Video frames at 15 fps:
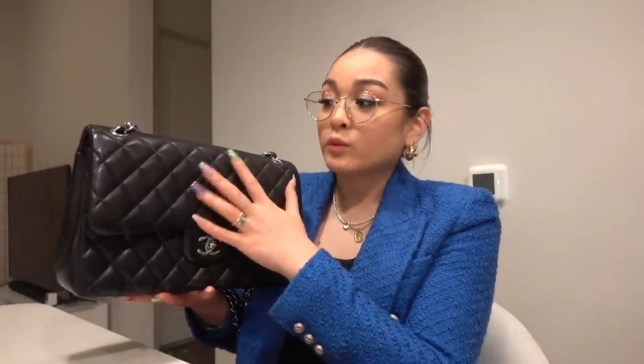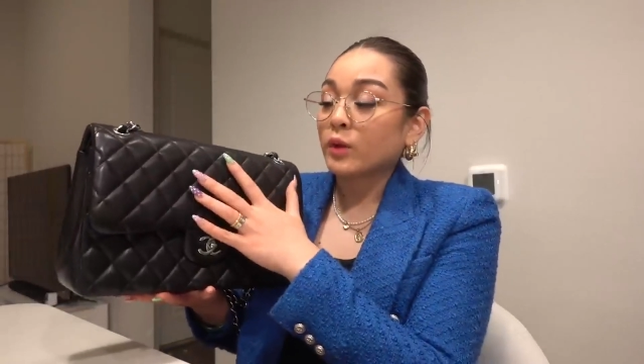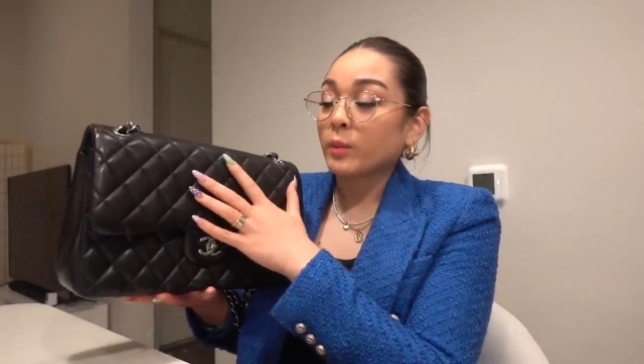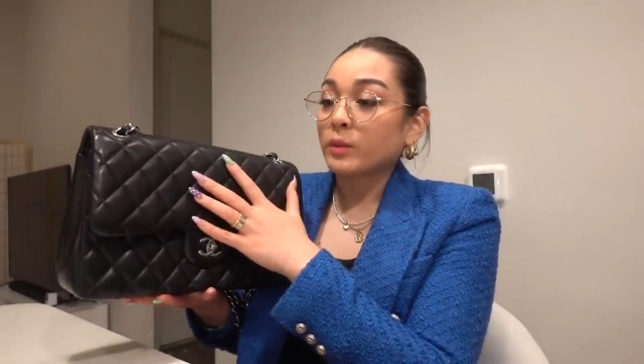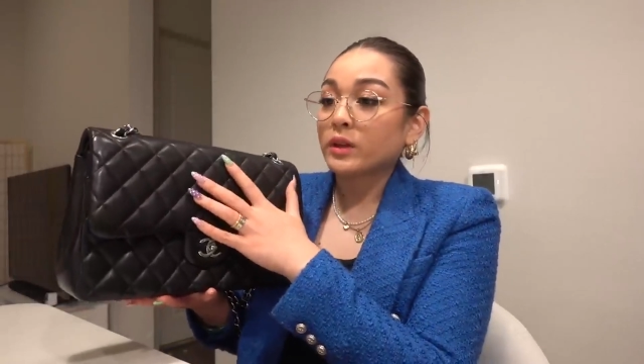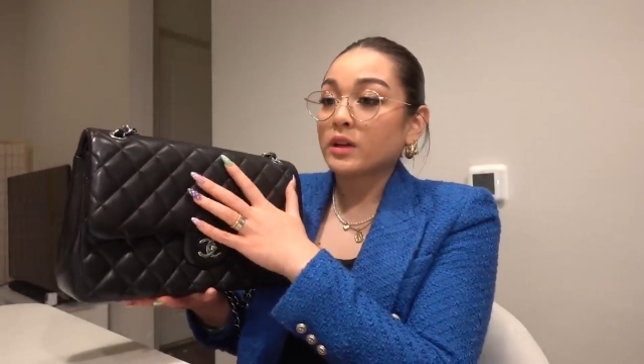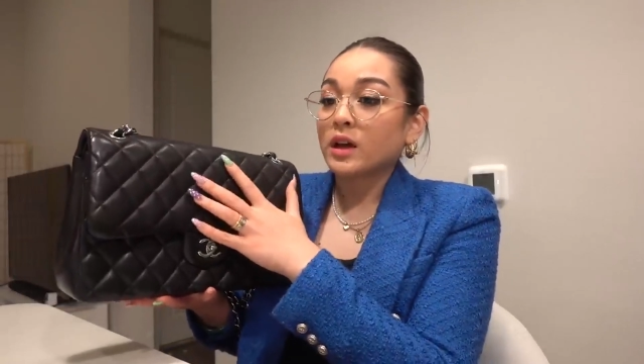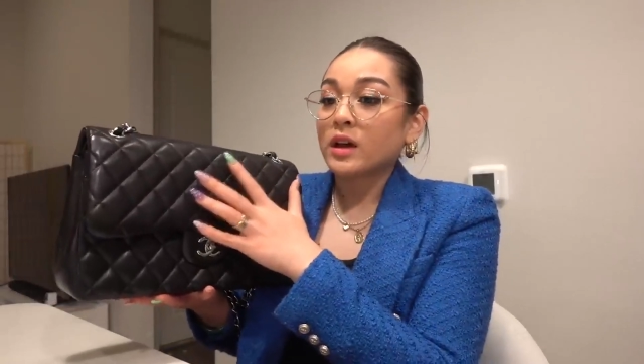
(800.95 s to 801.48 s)

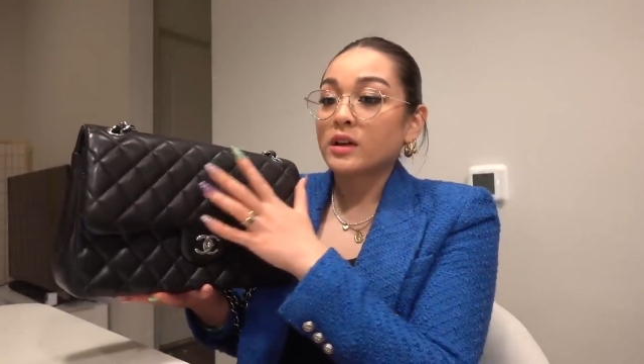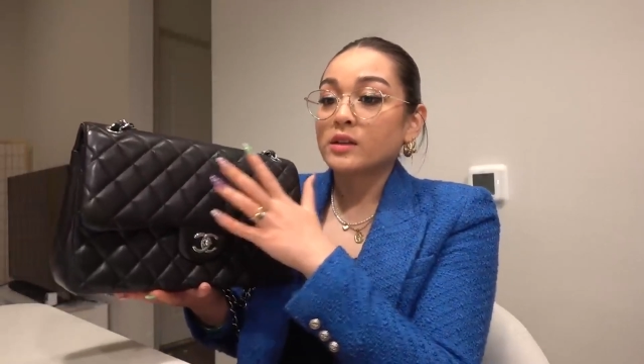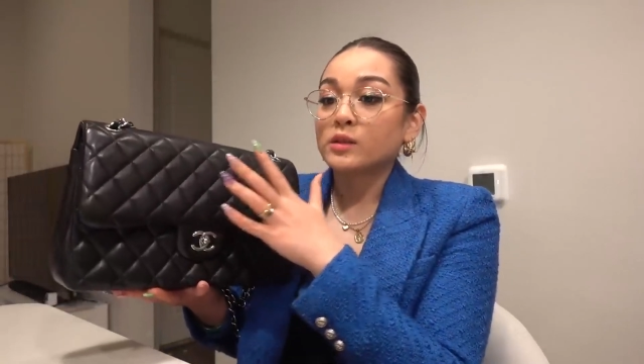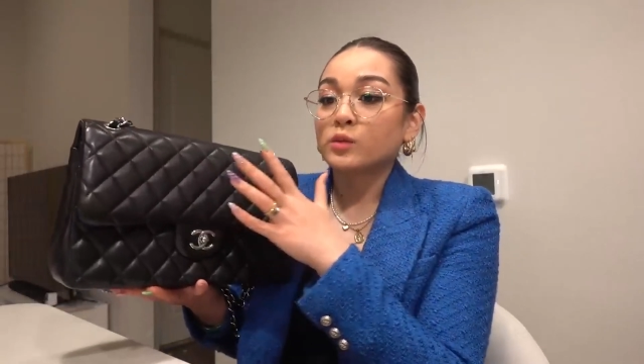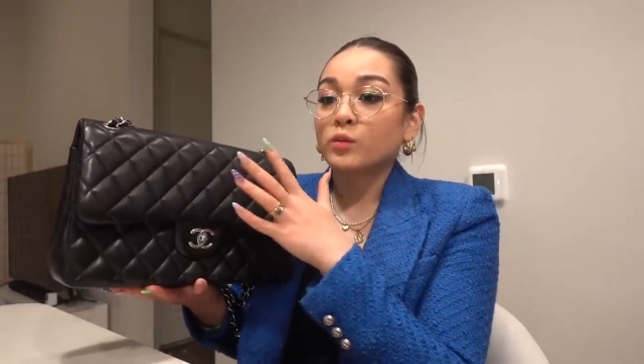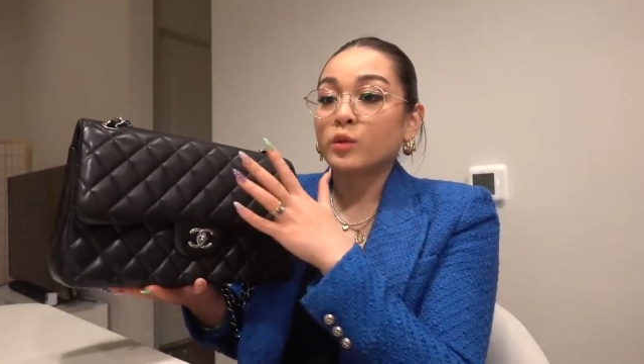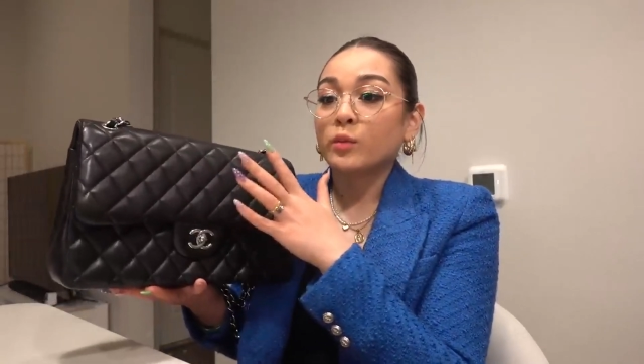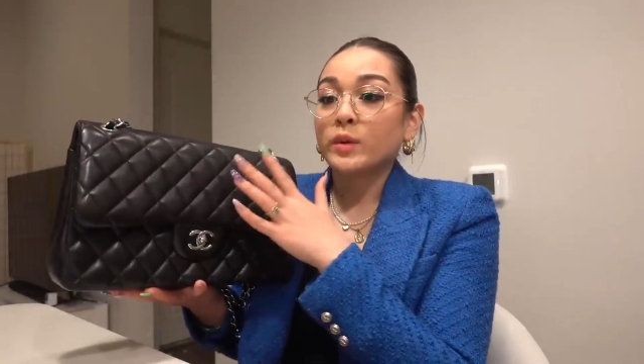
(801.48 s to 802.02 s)
replicas
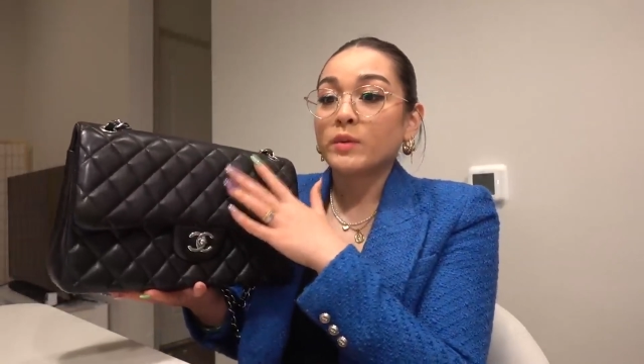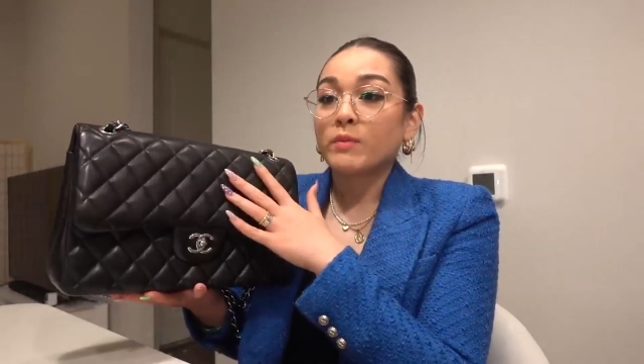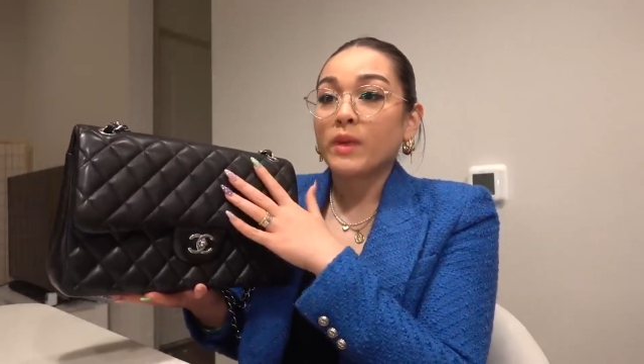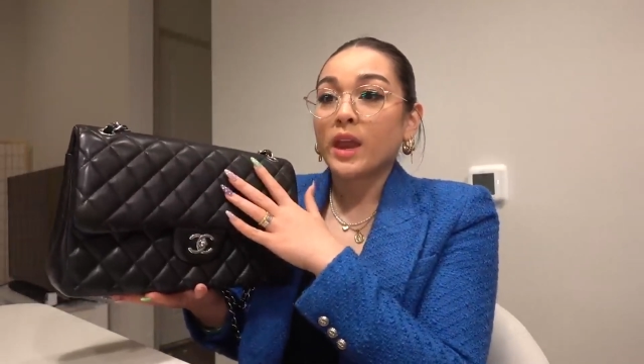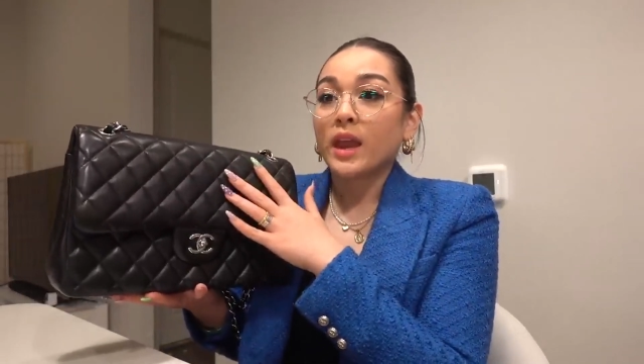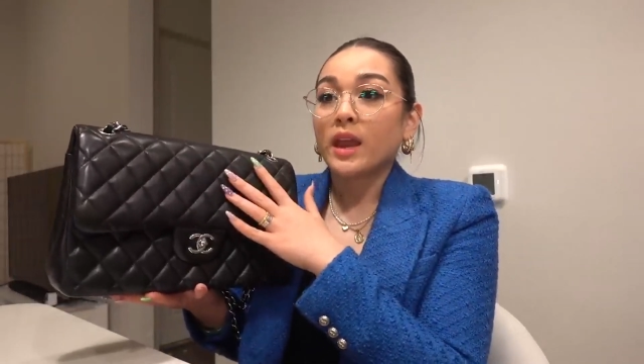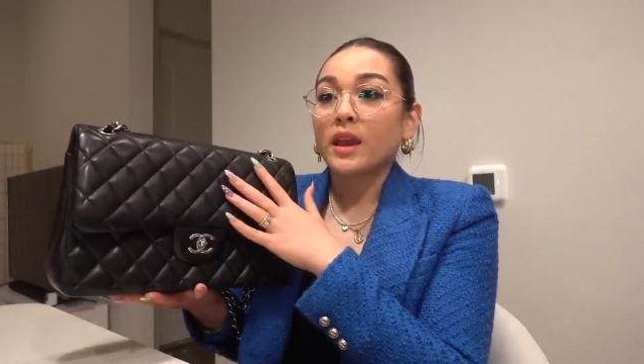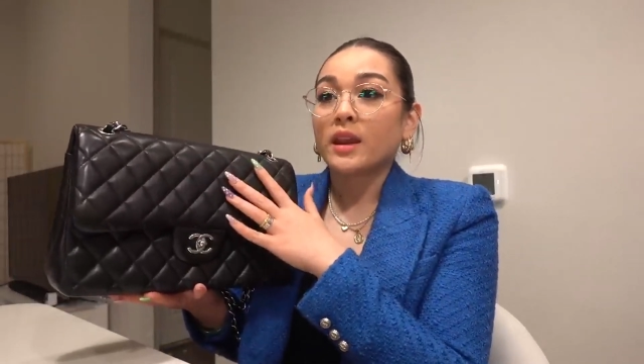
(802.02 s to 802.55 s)
will be
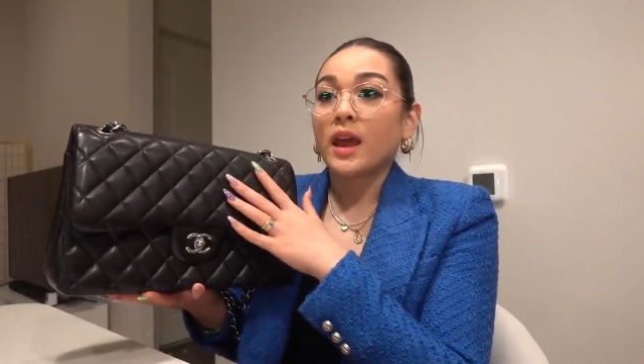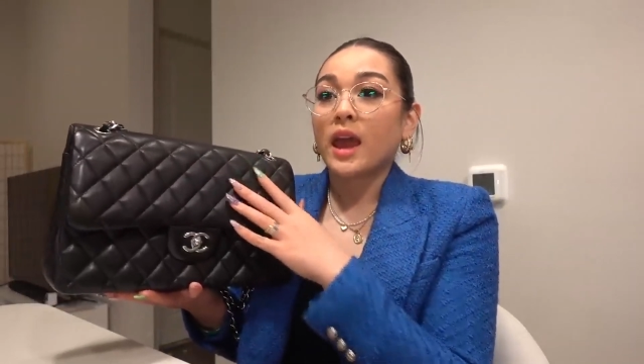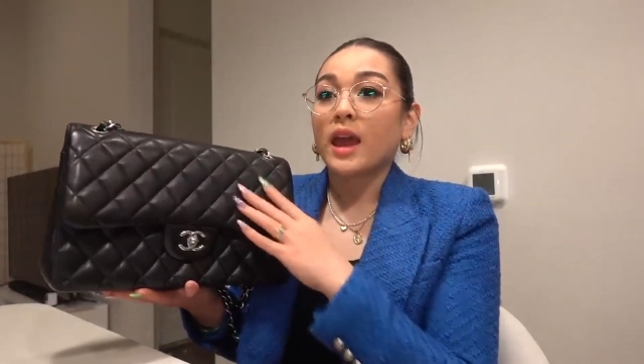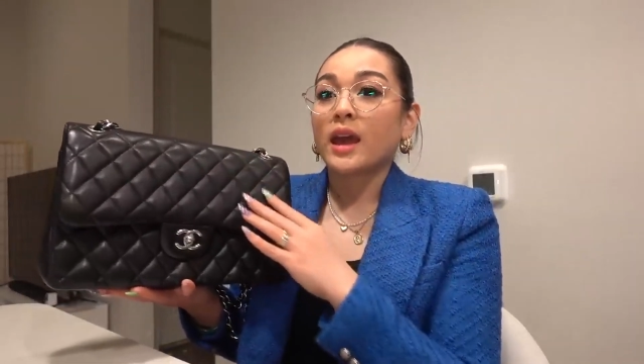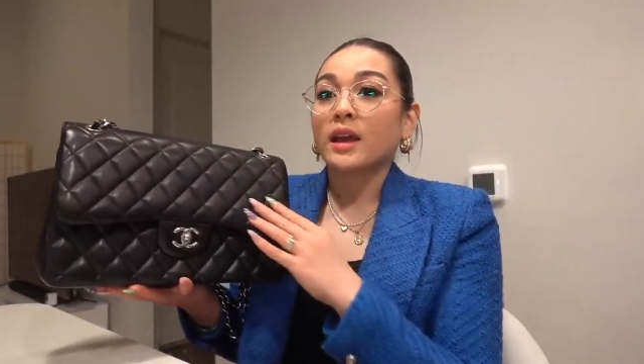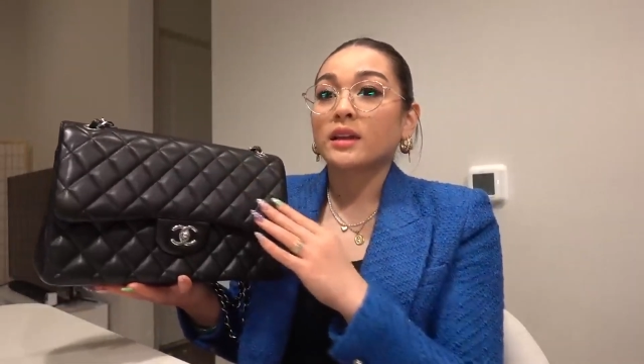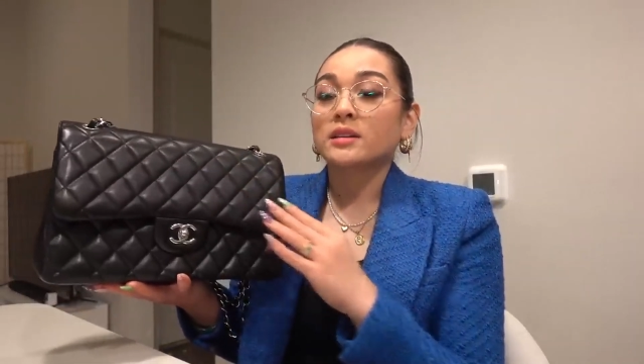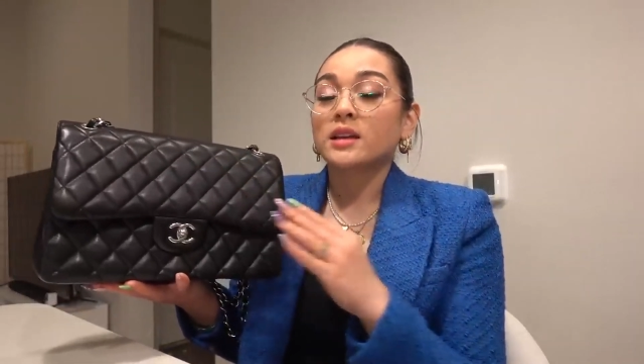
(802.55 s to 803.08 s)
made
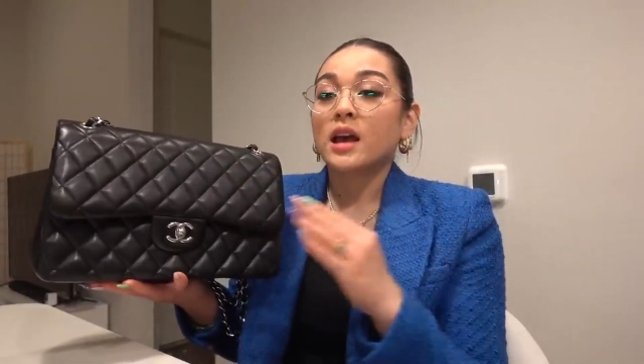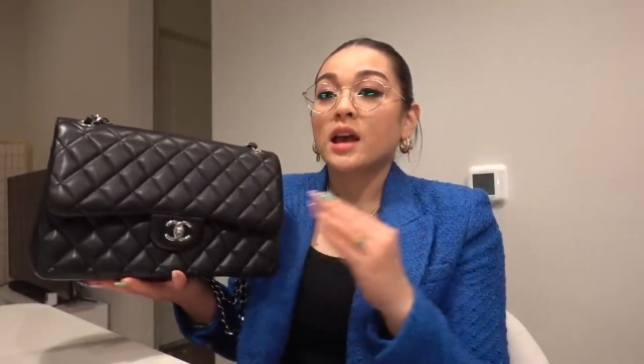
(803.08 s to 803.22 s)
and